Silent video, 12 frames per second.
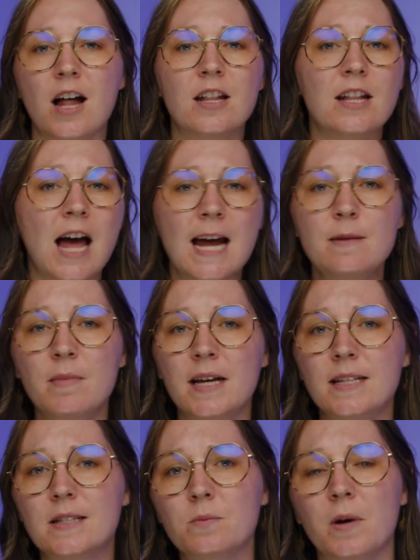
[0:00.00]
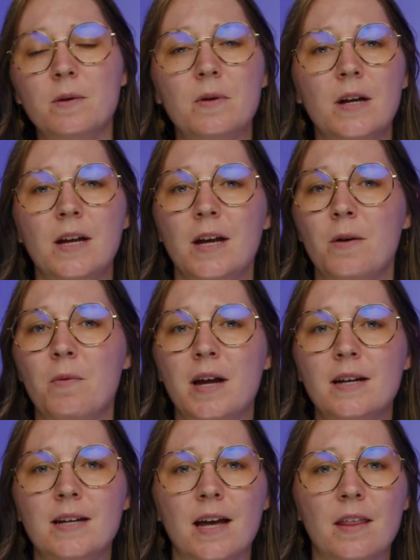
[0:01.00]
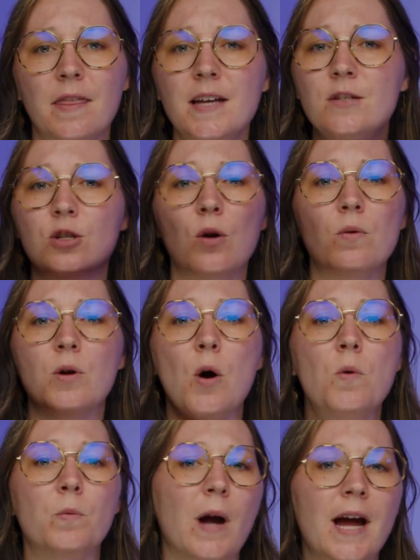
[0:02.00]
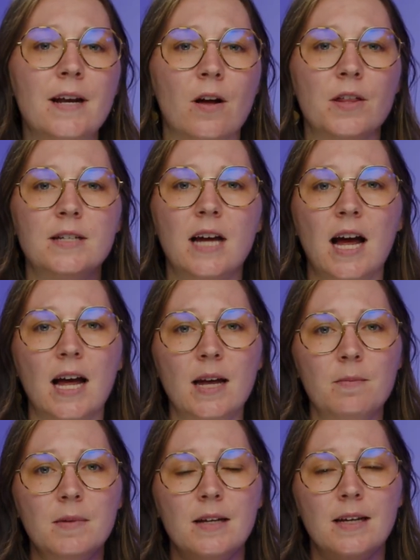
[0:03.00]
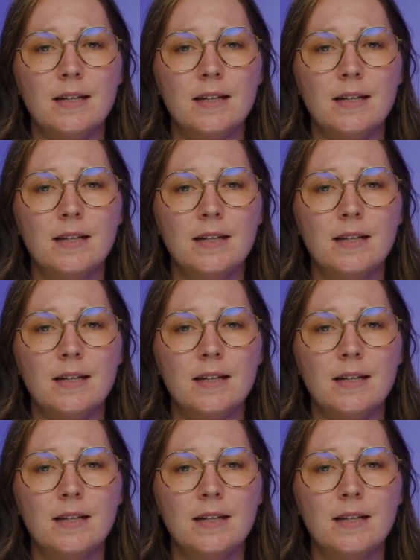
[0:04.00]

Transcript: alignments, when when uh, things don't go right all the time,